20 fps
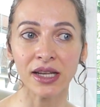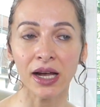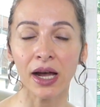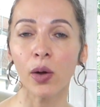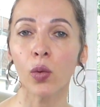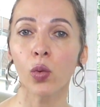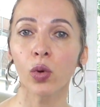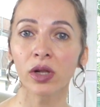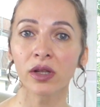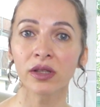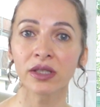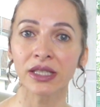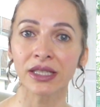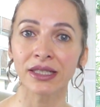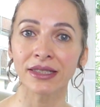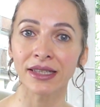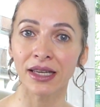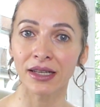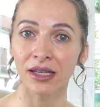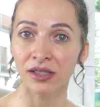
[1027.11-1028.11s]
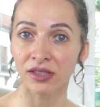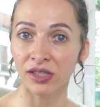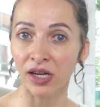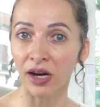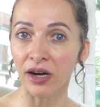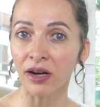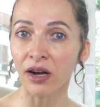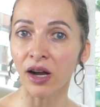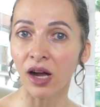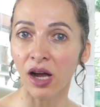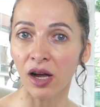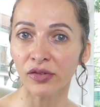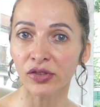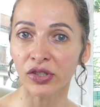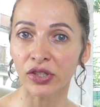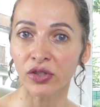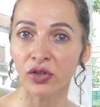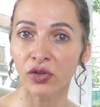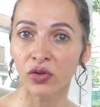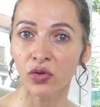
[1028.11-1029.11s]
I will need an entire
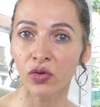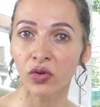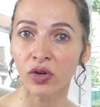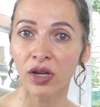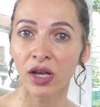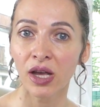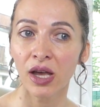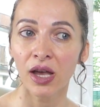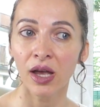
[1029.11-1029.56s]
afternoon.